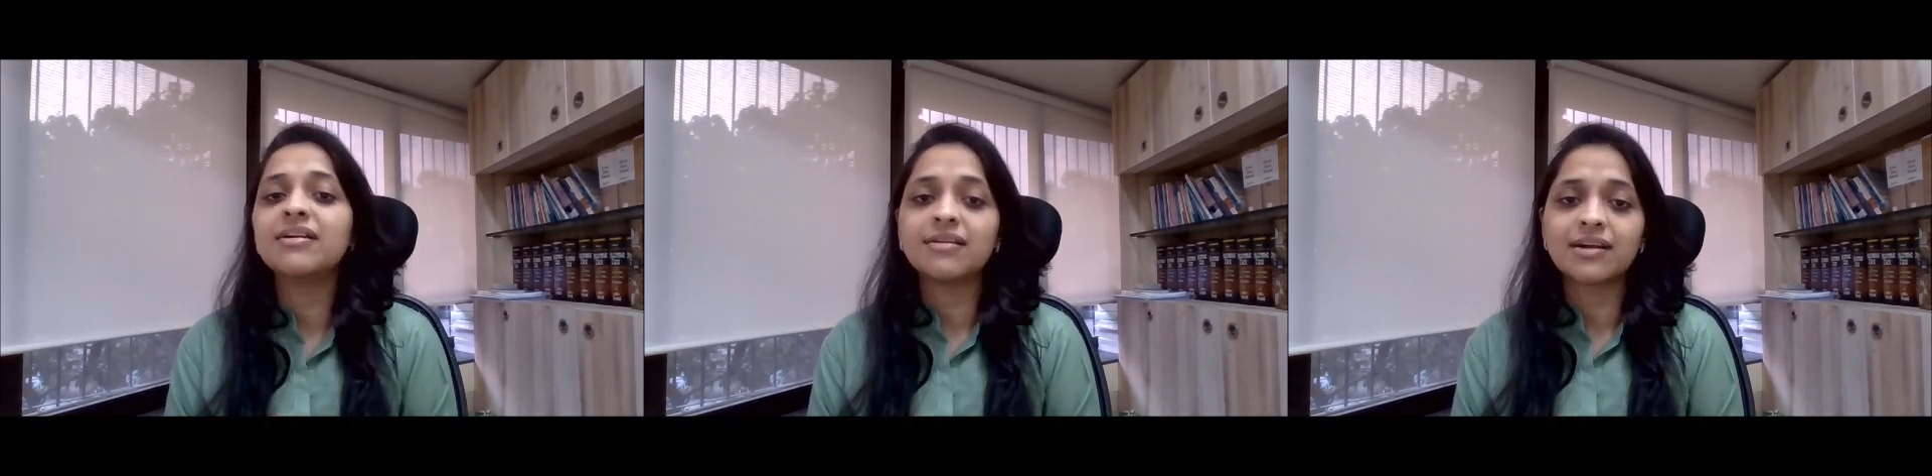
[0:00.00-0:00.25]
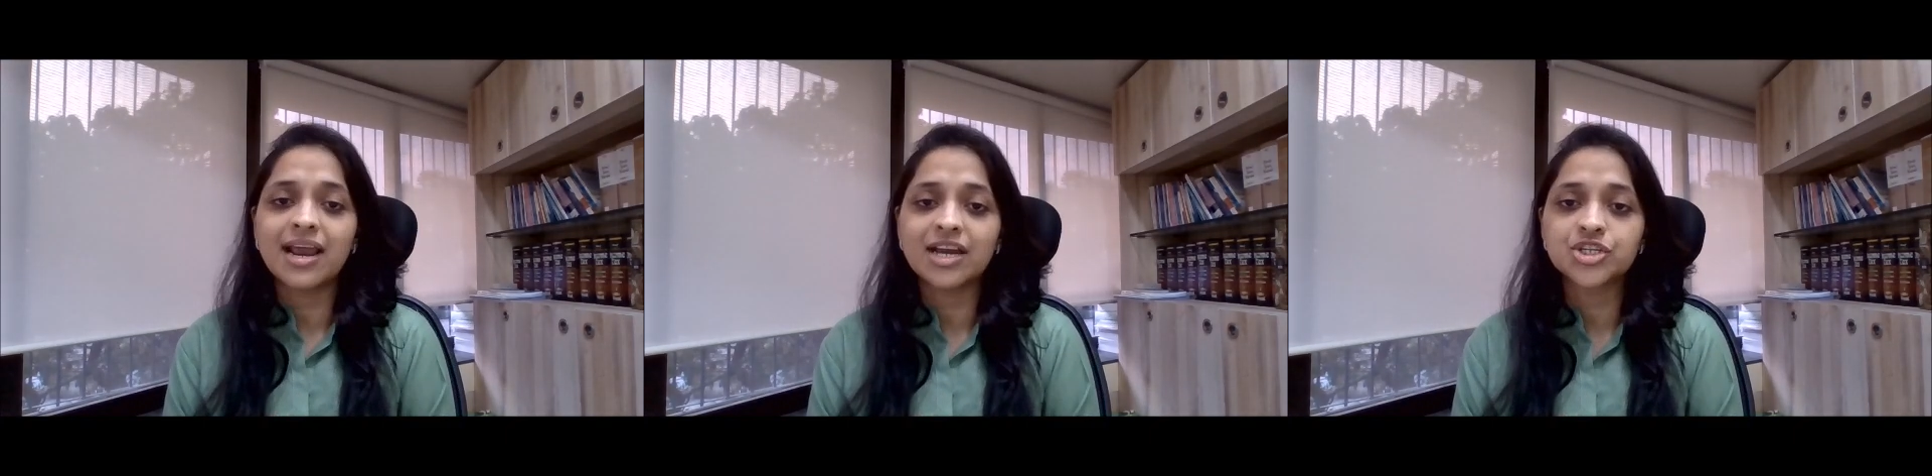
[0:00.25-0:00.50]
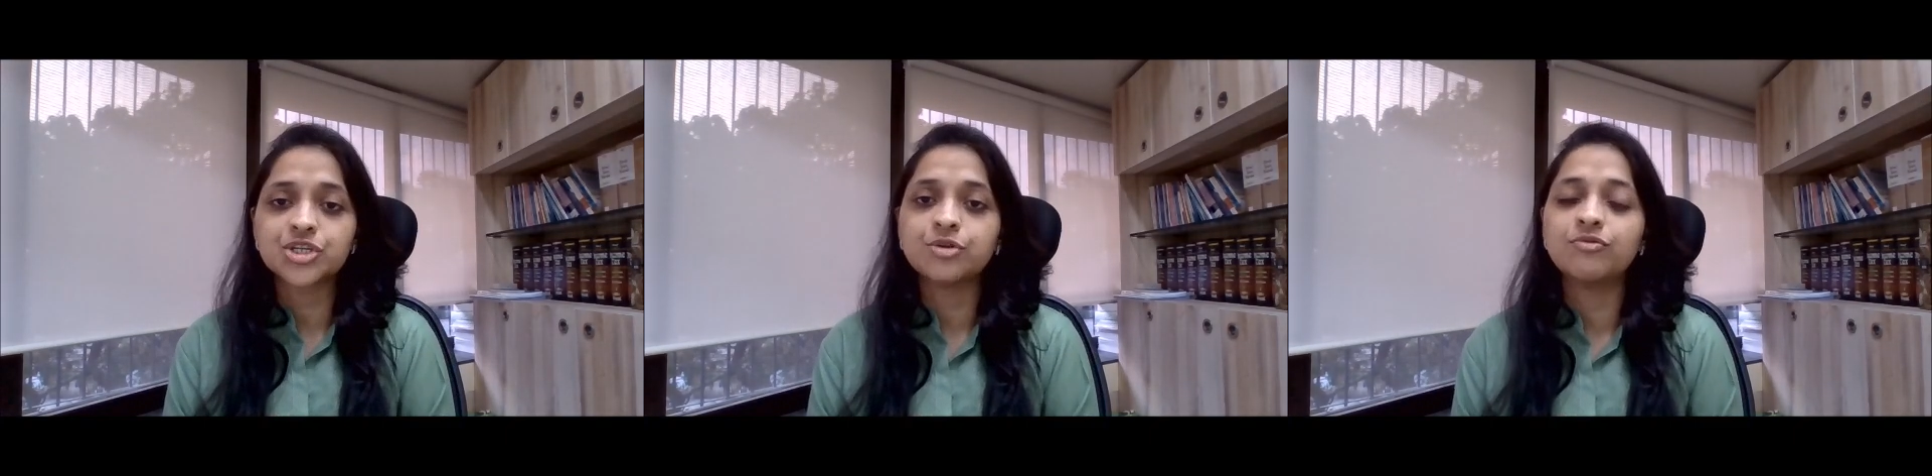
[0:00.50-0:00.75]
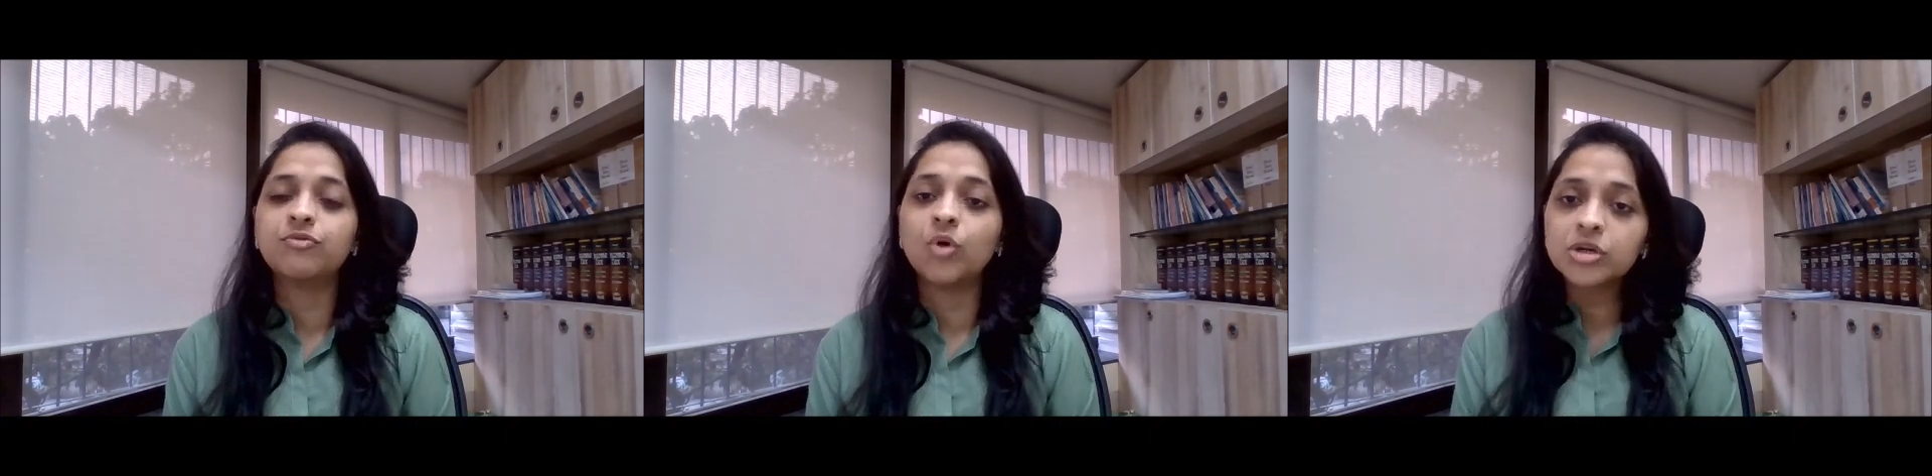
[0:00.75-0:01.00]

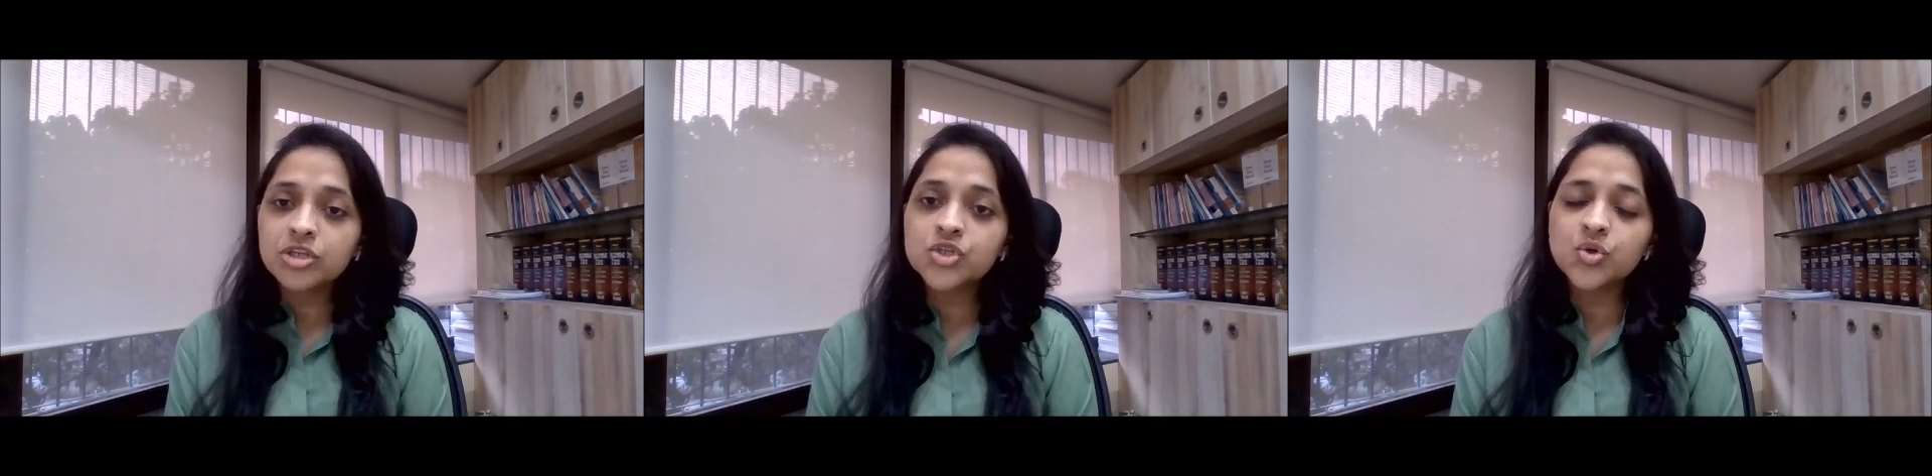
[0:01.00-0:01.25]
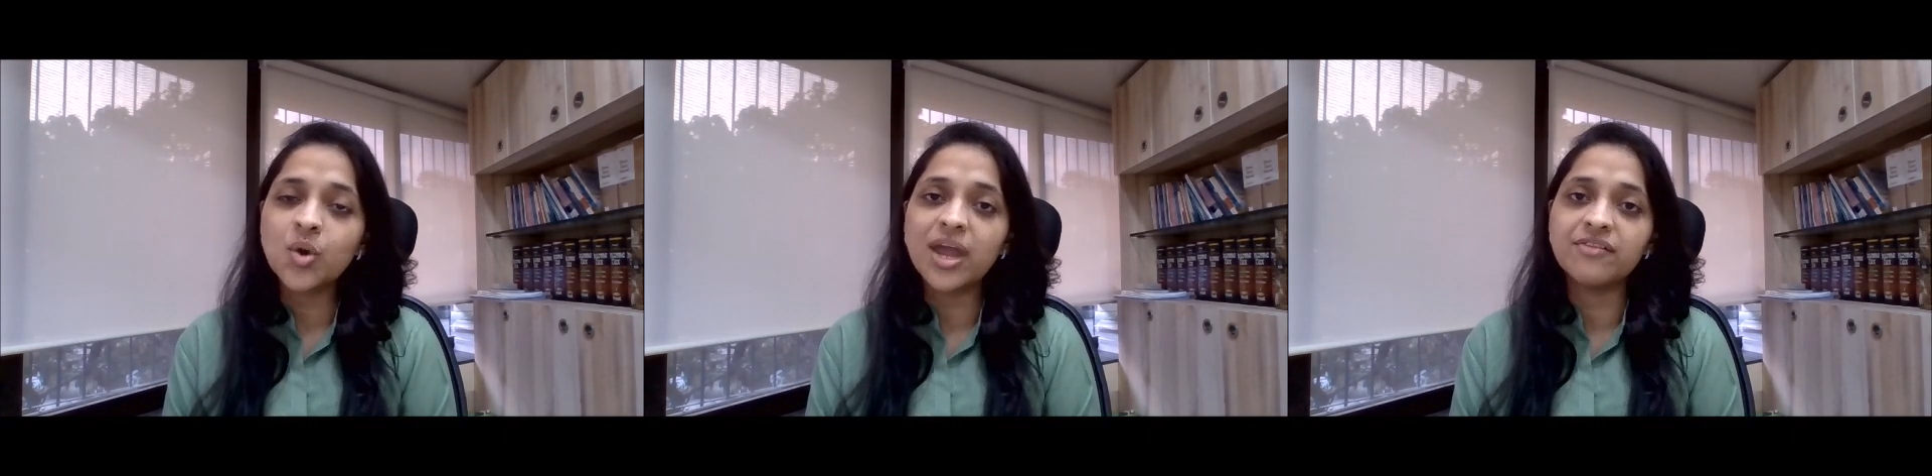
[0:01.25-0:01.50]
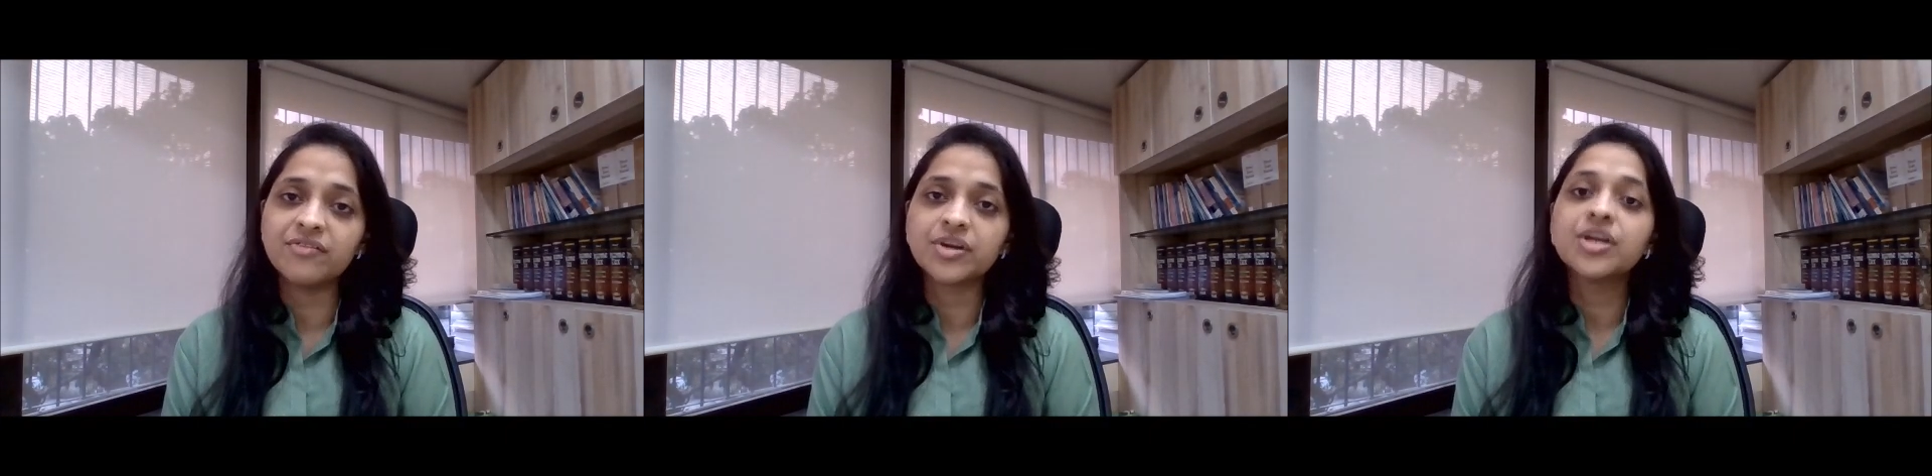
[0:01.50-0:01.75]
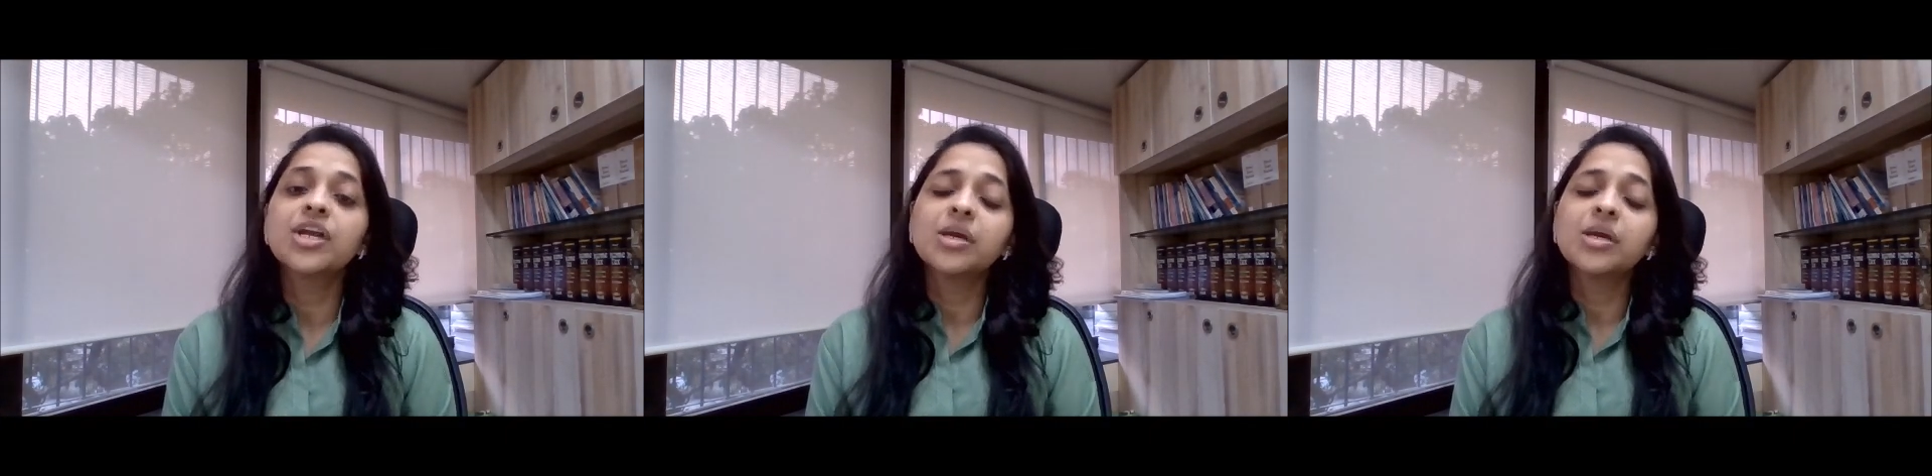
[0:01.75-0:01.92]
interaction whatsoever